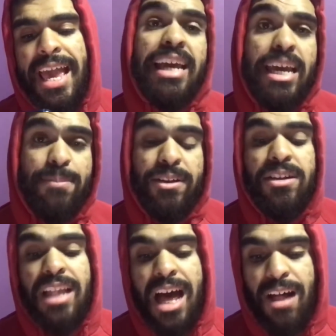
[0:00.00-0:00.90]

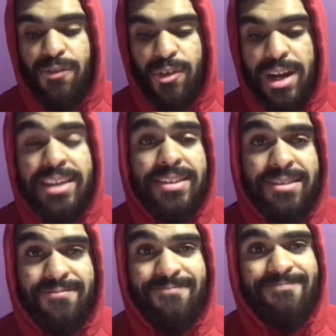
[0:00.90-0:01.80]
Abel Álvarez.
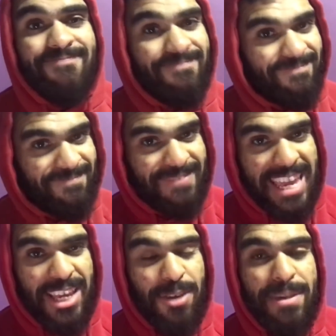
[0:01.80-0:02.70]

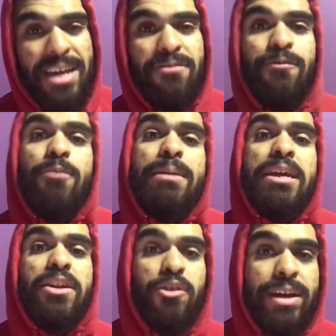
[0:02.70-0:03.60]
Thank you, man, for
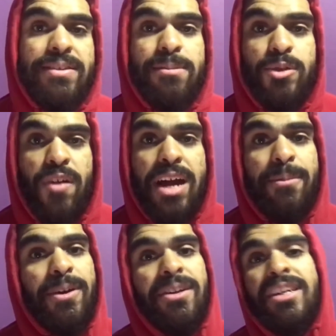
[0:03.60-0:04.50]
being a great
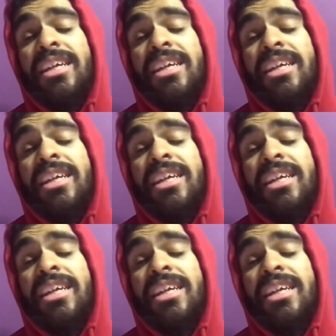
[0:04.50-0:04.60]
subscriber.